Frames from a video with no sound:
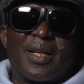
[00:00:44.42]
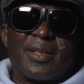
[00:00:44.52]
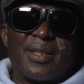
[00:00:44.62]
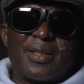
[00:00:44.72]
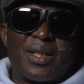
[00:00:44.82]

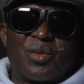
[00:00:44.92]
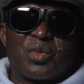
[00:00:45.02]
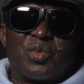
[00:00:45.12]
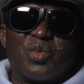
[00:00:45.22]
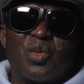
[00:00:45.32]
and then there
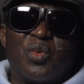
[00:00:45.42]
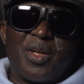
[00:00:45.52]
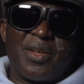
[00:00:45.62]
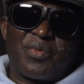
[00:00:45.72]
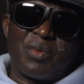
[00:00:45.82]
was no
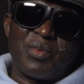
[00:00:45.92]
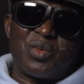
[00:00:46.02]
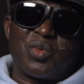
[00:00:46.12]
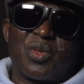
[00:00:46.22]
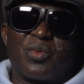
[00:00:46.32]
way for me
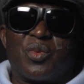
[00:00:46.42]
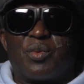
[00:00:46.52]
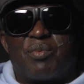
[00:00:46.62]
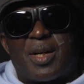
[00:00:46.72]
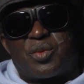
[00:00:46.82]
to go
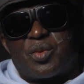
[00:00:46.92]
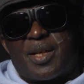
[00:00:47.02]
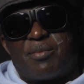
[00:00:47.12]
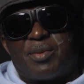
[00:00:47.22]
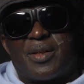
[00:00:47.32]
back to
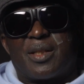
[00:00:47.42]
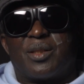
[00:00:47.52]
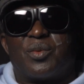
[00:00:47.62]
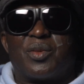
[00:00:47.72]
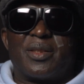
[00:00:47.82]
Liberia, and
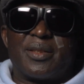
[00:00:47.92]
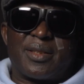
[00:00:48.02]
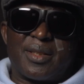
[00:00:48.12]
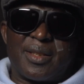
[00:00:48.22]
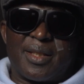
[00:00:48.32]
they couldn't
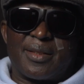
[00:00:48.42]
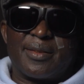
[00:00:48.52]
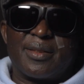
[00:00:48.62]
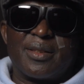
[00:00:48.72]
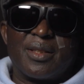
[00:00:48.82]
stay there.
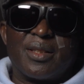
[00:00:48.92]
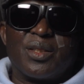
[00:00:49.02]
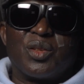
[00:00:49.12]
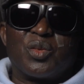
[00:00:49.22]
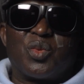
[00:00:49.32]

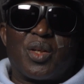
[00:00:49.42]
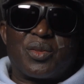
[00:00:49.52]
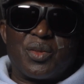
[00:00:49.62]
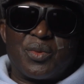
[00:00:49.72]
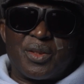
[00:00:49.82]
So
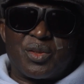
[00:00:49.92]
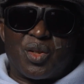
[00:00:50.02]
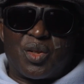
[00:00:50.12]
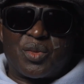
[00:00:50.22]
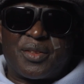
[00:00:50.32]
as a
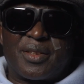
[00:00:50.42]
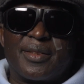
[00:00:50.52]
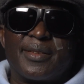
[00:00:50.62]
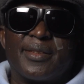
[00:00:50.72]
result,